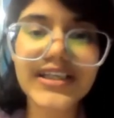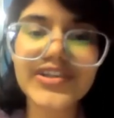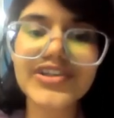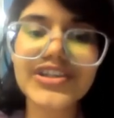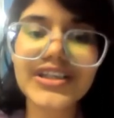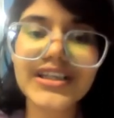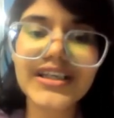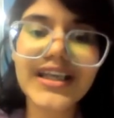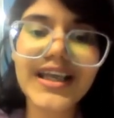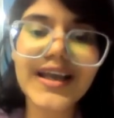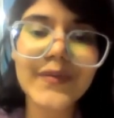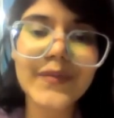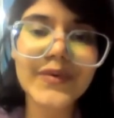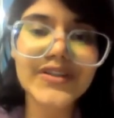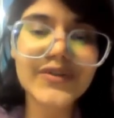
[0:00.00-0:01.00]
And she
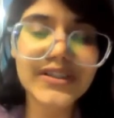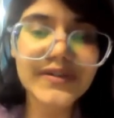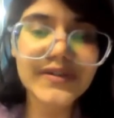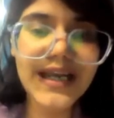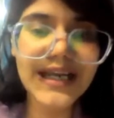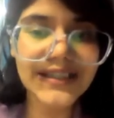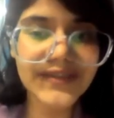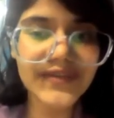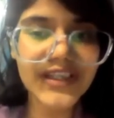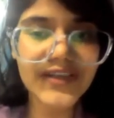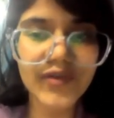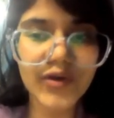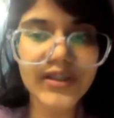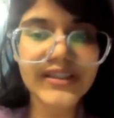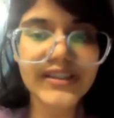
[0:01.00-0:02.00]
was also actively
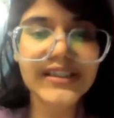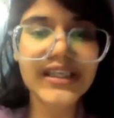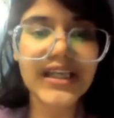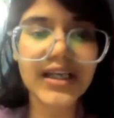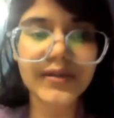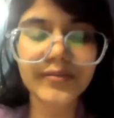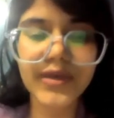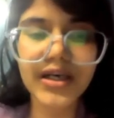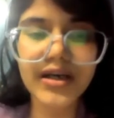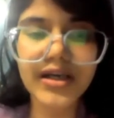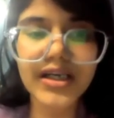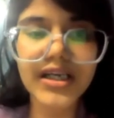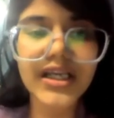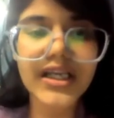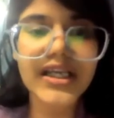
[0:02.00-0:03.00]
involved in the
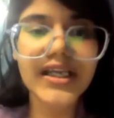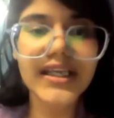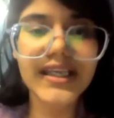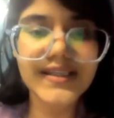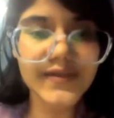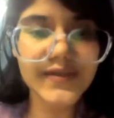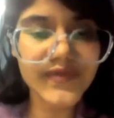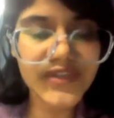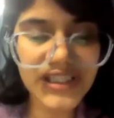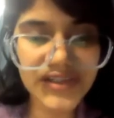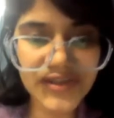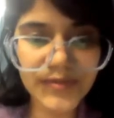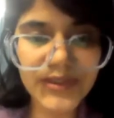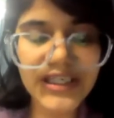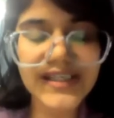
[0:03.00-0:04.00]
landmark case of
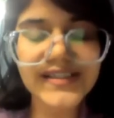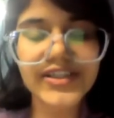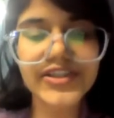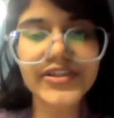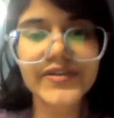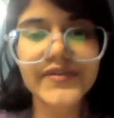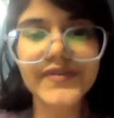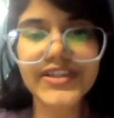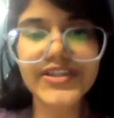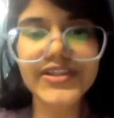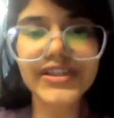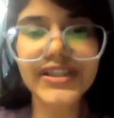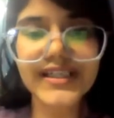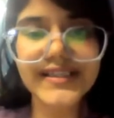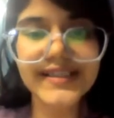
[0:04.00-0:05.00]
decriminalization of
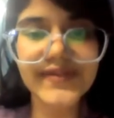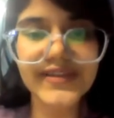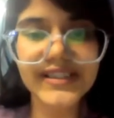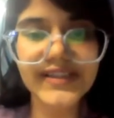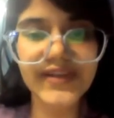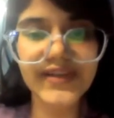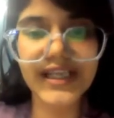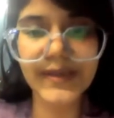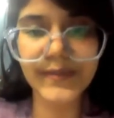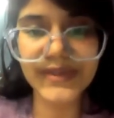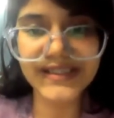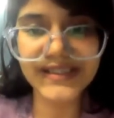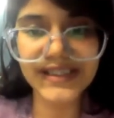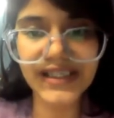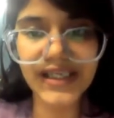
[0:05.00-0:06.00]
Section 377
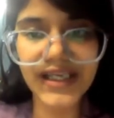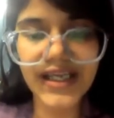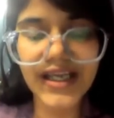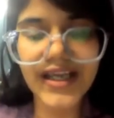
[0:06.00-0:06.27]
IPC.